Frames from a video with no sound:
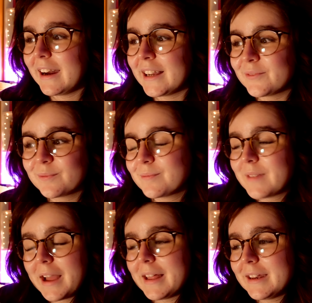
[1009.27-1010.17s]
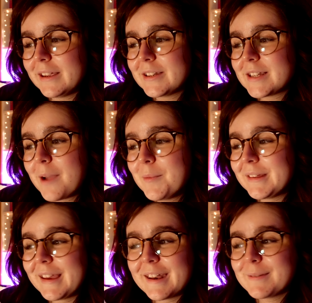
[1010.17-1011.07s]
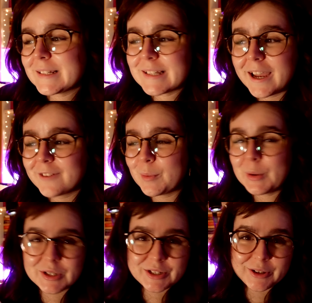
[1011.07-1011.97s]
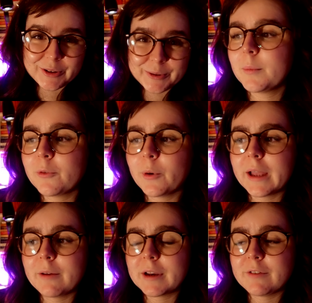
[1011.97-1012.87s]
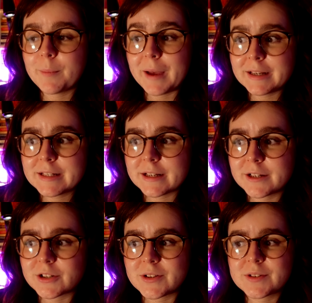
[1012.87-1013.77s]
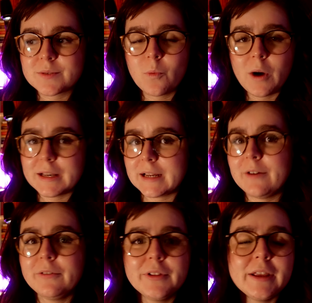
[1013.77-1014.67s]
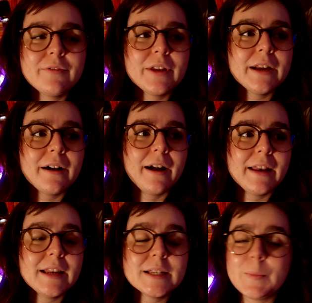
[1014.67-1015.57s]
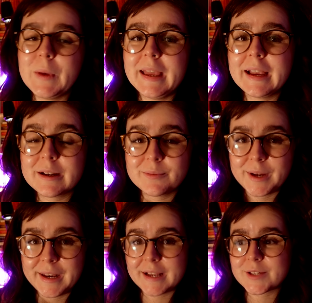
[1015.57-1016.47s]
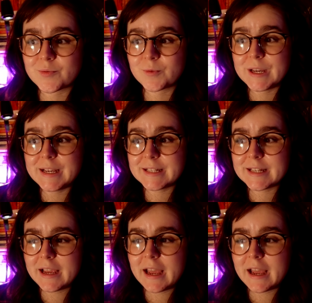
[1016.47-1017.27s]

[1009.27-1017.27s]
I I had a good time with it and I'm excited for book two. Before I get ready for bed and just wind down for the evening, I need to pick my next read.